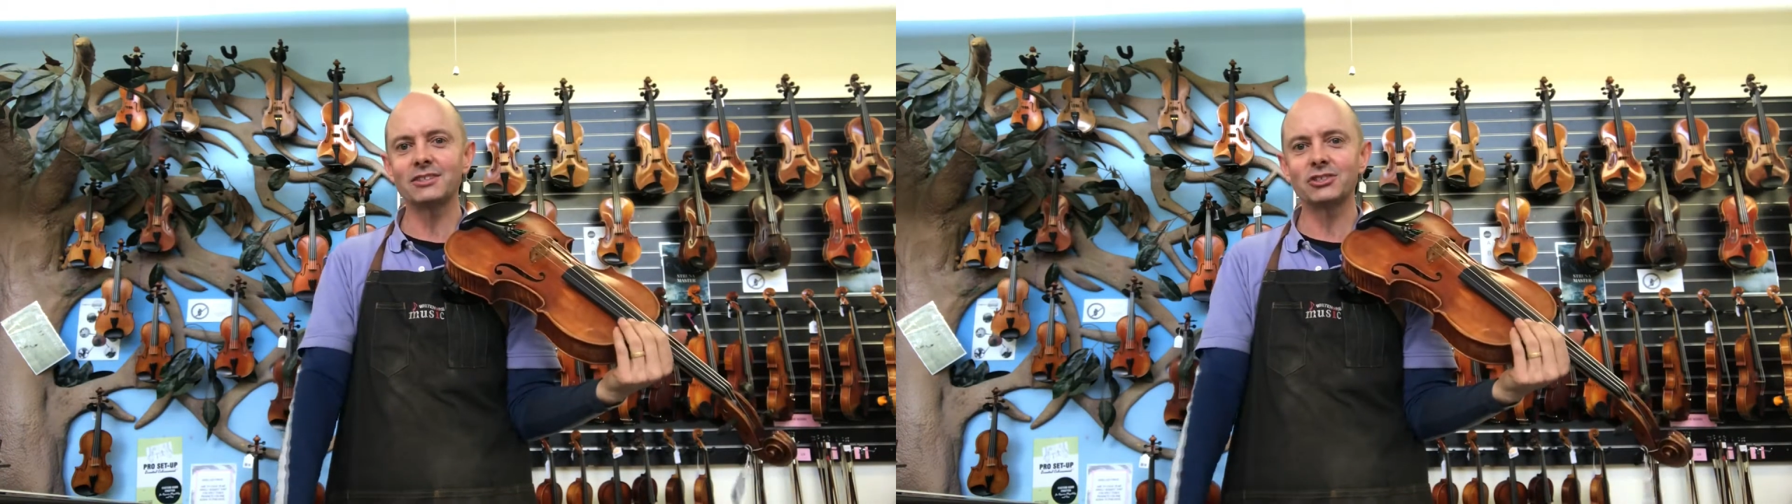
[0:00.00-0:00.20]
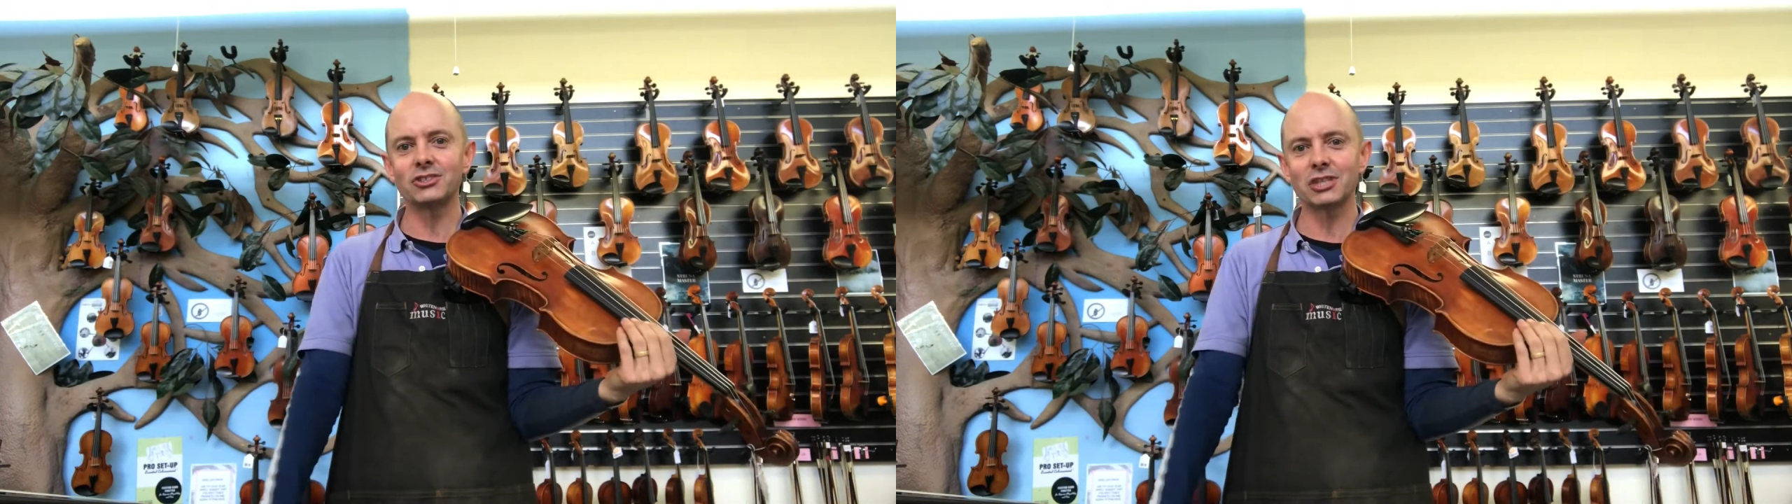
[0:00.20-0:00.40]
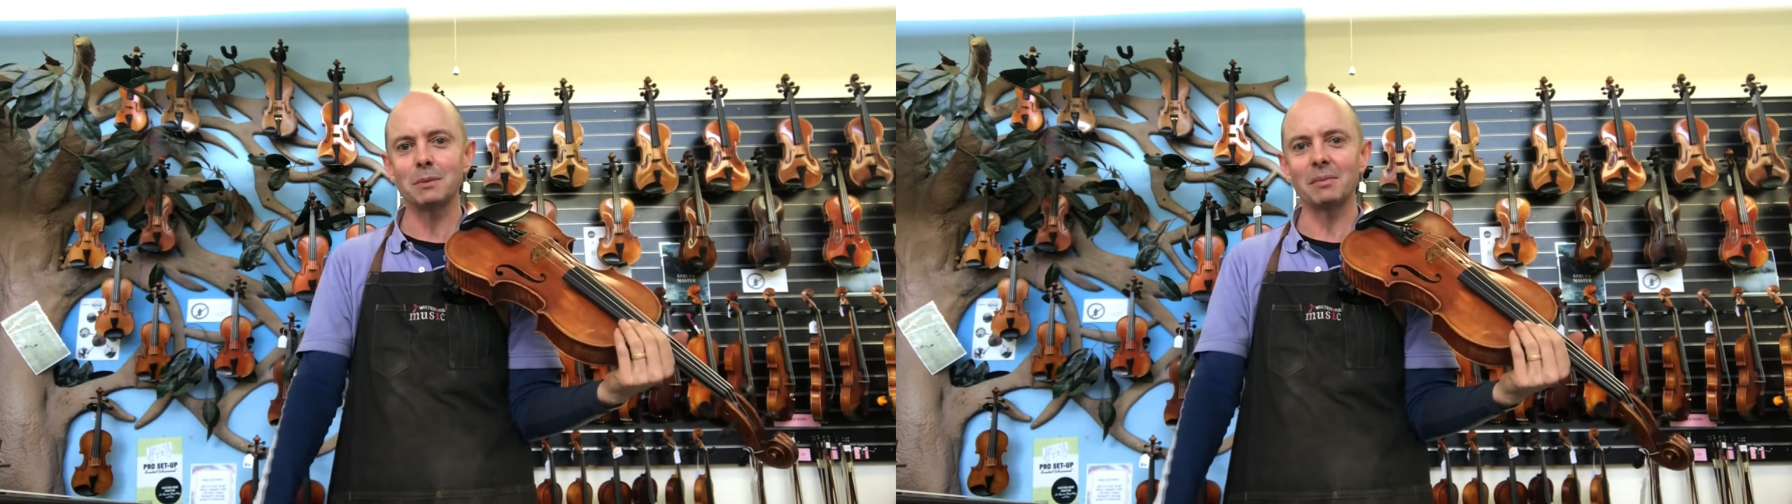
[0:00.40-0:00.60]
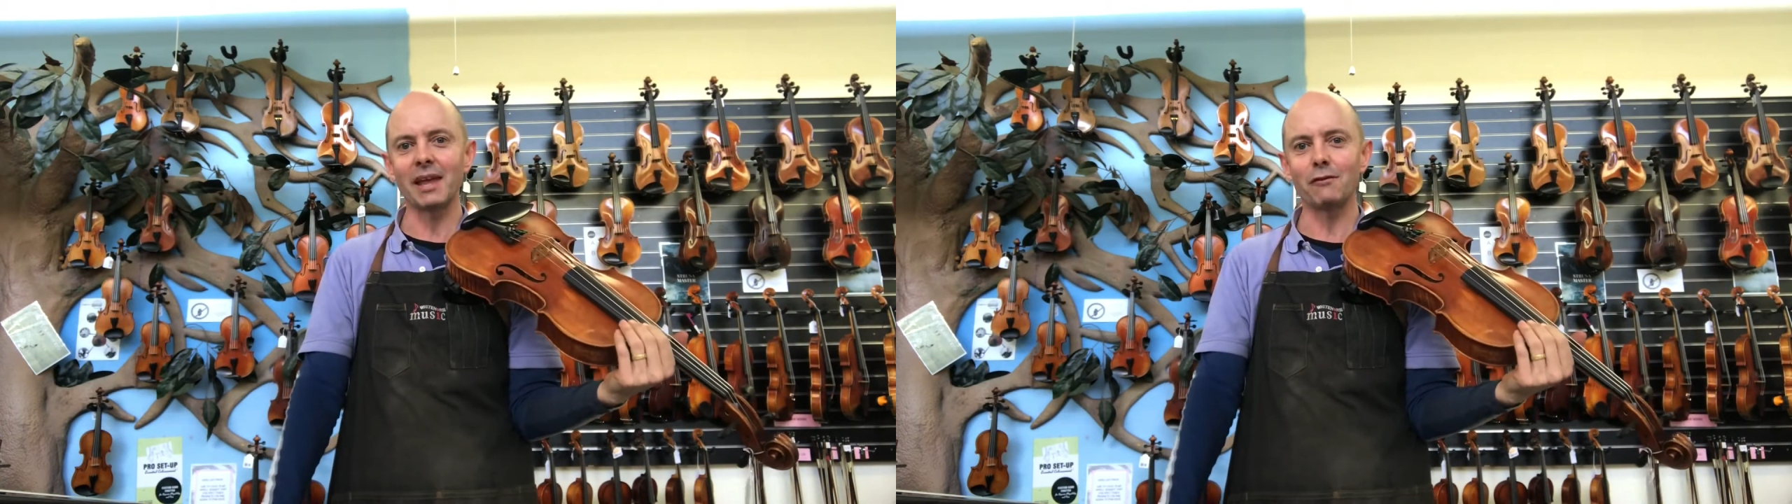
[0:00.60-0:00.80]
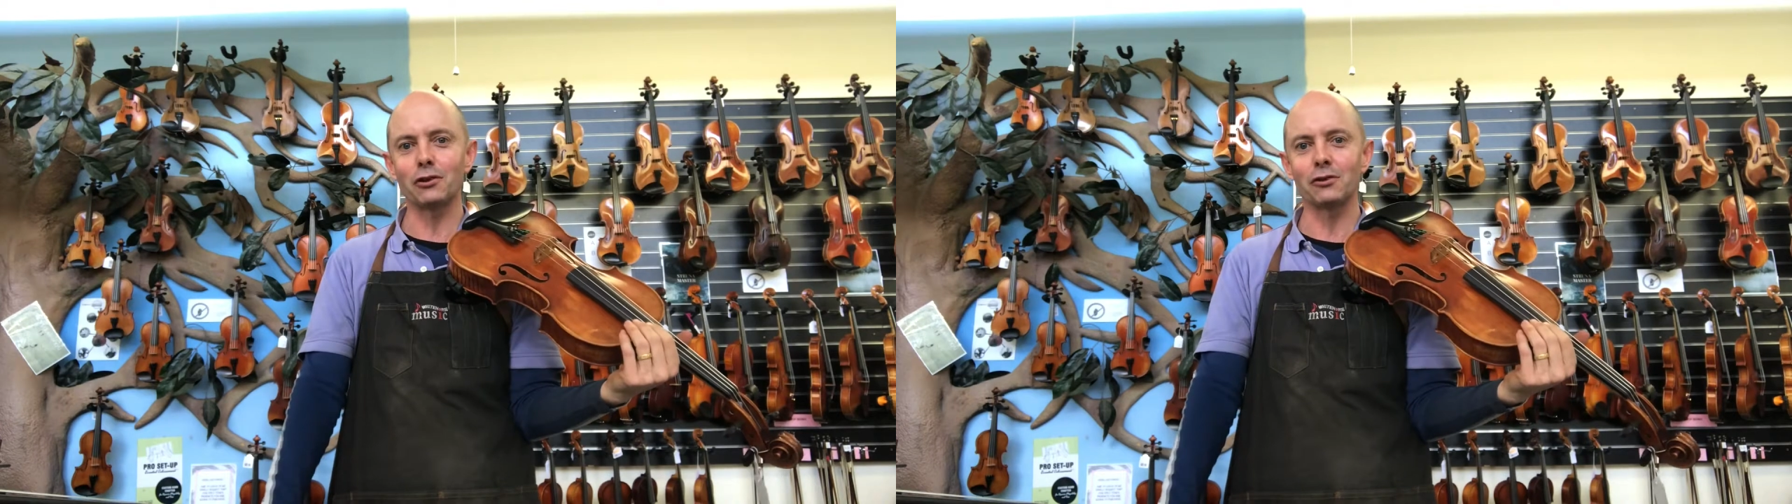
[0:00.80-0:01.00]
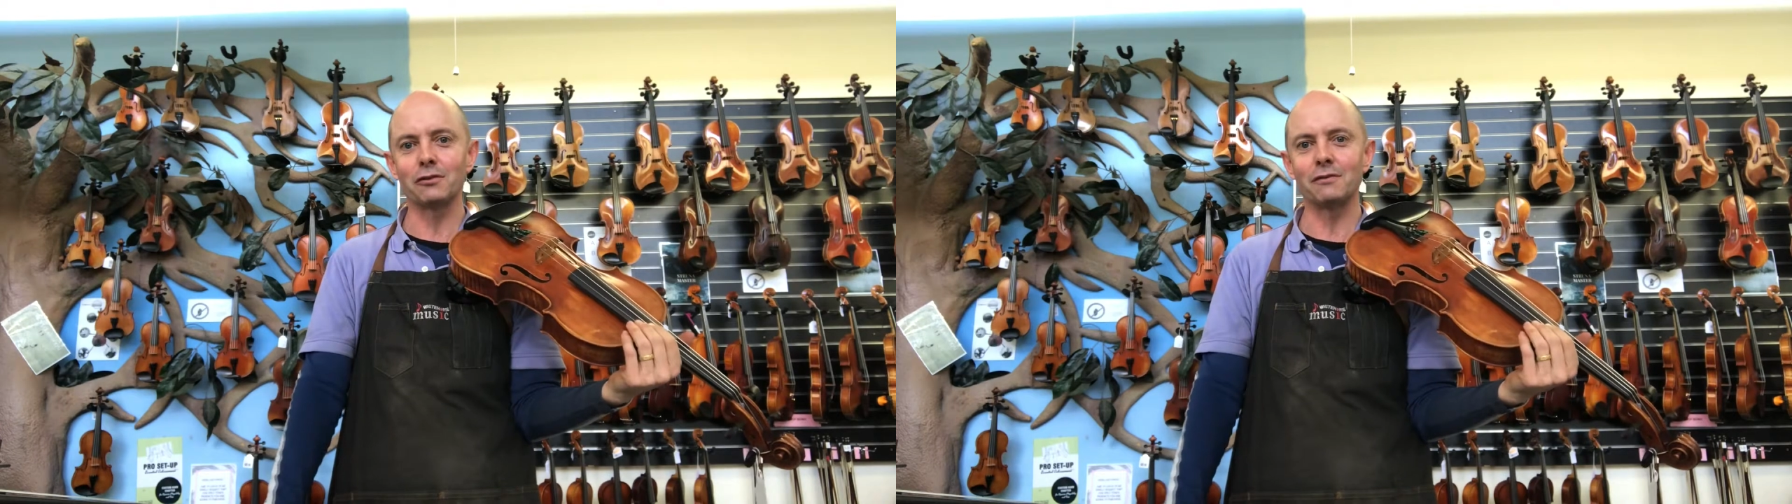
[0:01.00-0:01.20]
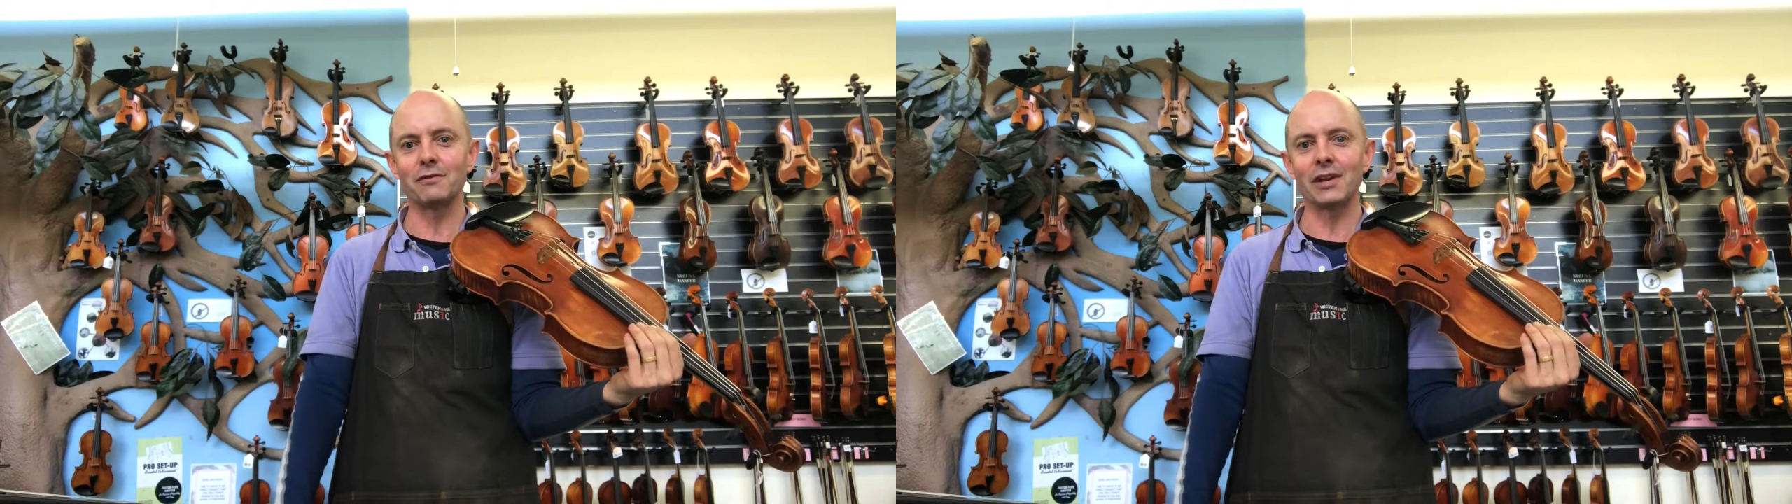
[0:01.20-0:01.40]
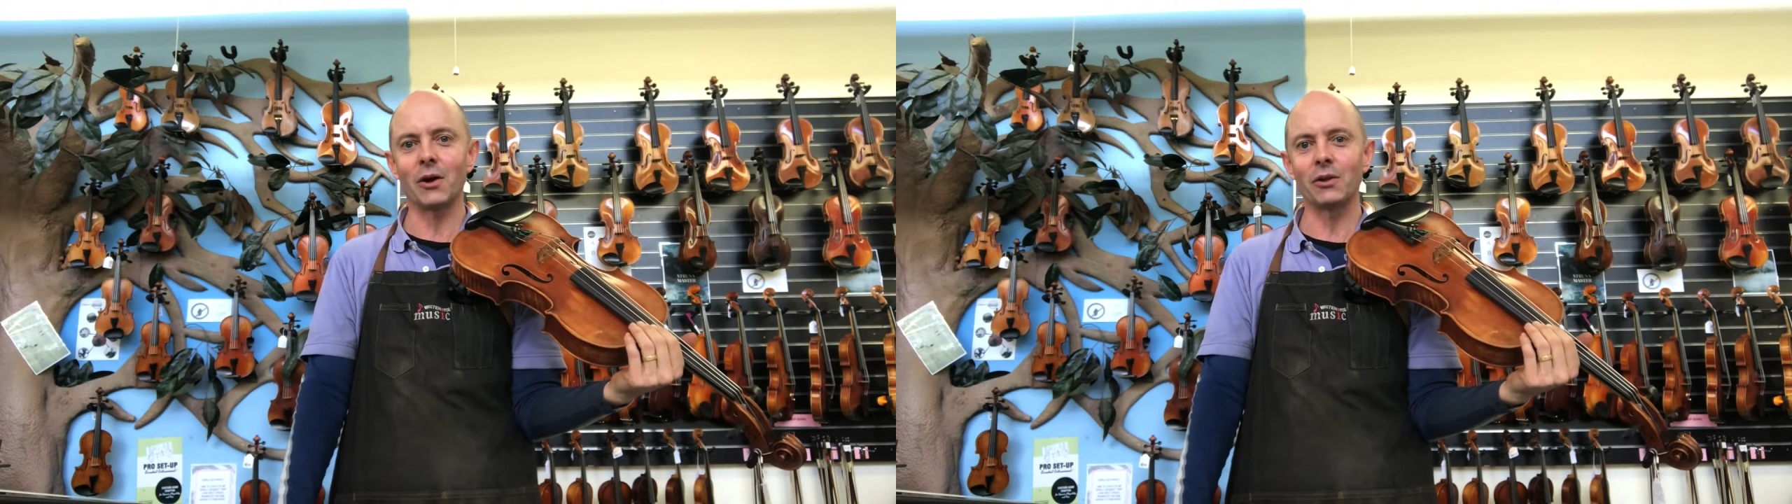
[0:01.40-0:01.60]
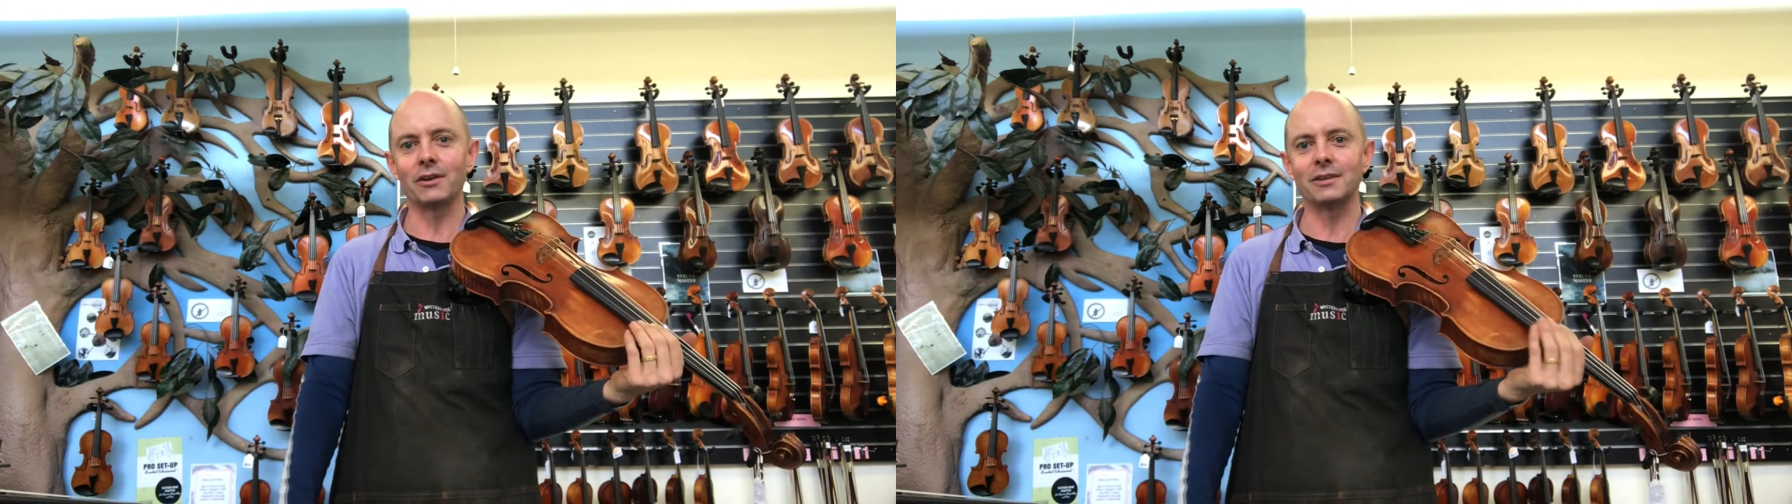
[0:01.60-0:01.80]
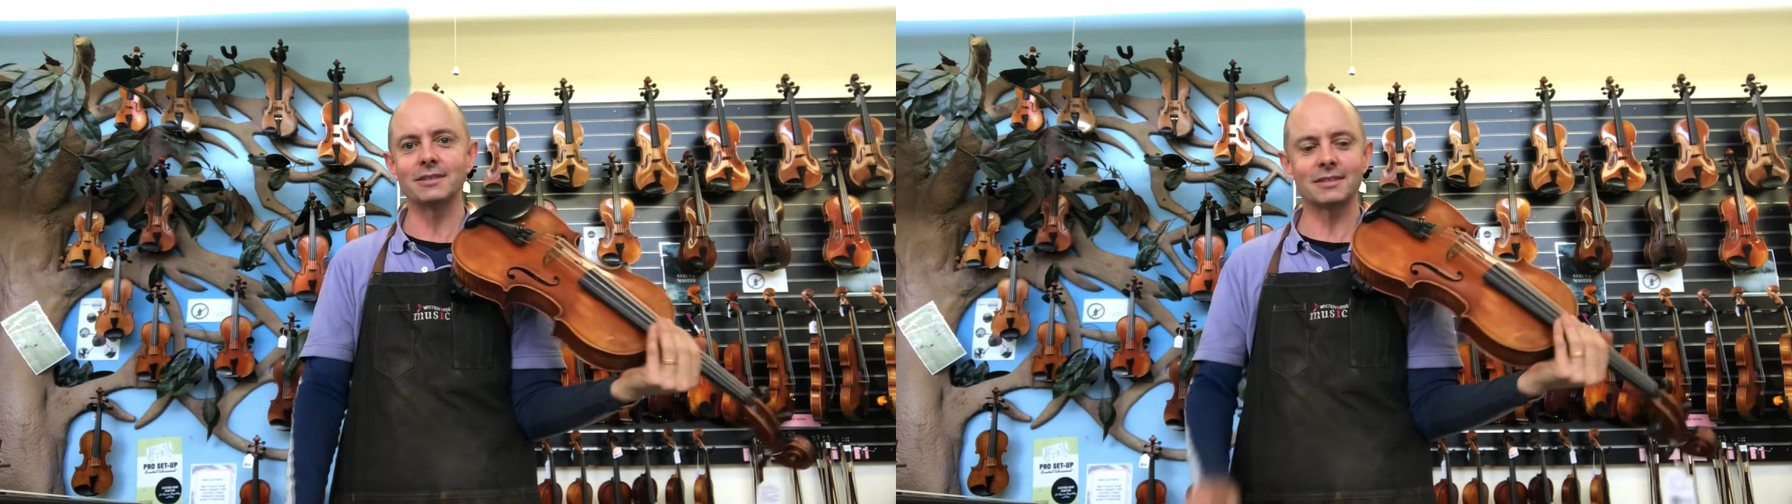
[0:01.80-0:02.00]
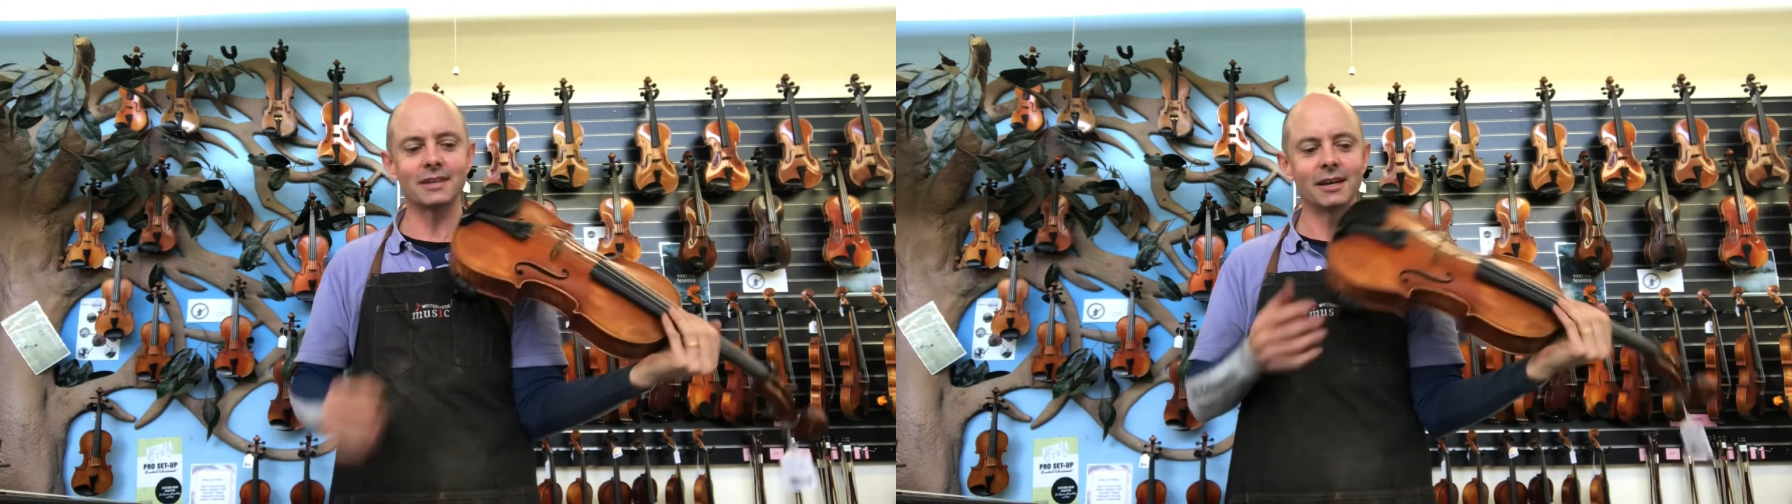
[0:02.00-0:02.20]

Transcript: cheap level violas,